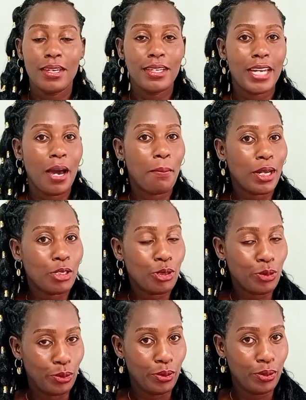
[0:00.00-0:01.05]
Number
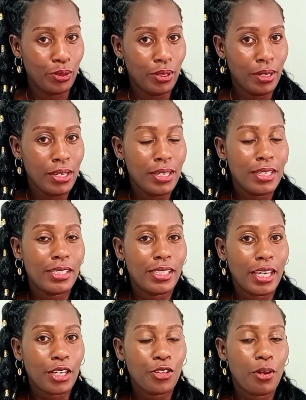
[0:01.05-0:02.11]
two,
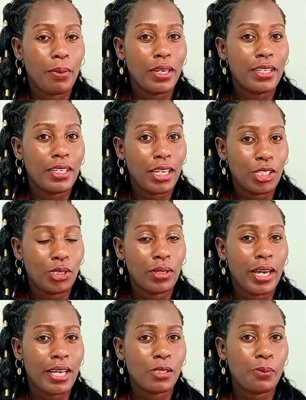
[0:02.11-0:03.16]
take your medication
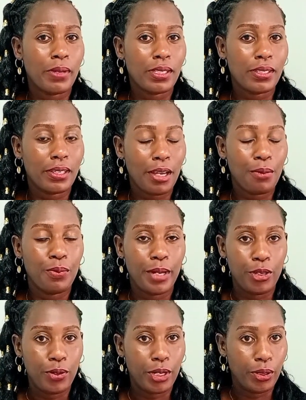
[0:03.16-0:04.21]
as prescribed by
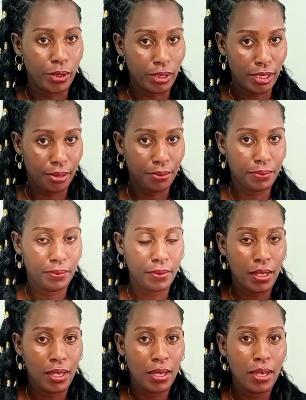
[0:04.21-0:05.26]
your doctor.
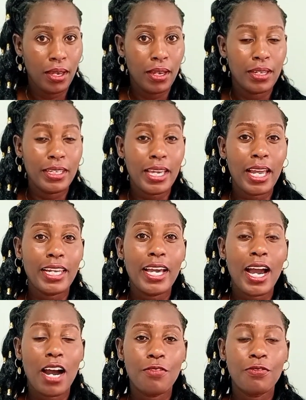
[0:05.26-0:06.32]
Nearly
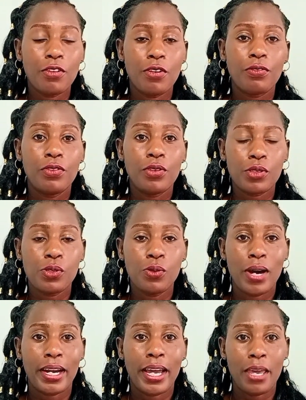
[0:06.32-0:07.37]
half of those who
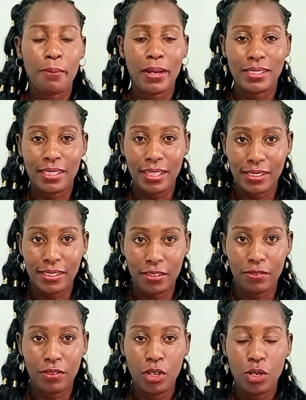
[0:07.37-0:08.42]
are hypertensive
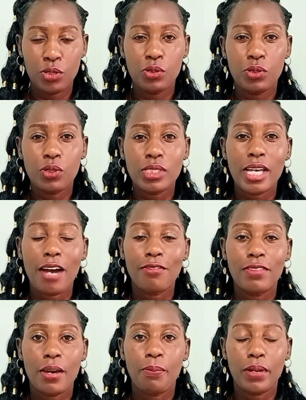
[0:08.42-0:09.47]
do not have
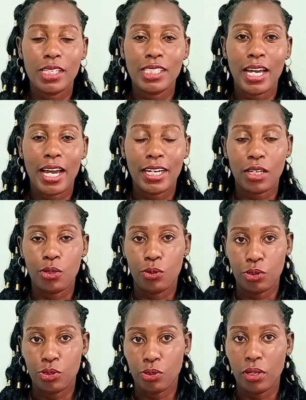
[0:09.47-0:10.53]
their pressure under
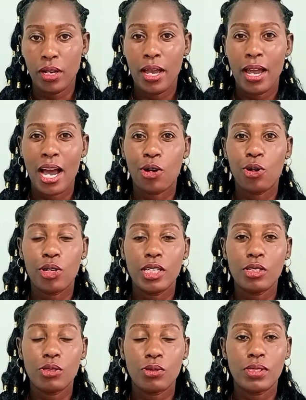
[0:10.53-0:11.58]
control,
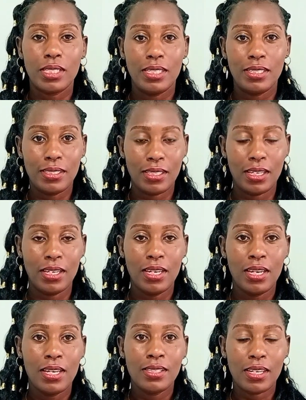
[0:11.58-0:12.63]
according to CDC,
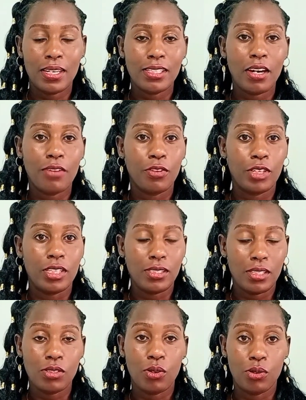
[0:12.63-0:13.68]
Center for
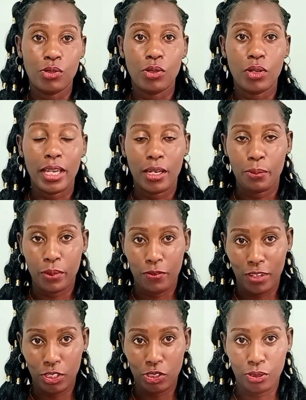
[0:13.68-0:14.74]
Disease Control and
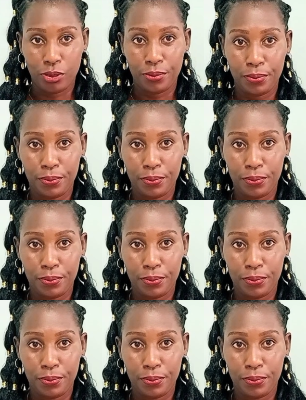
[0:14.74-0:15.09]
Prevention.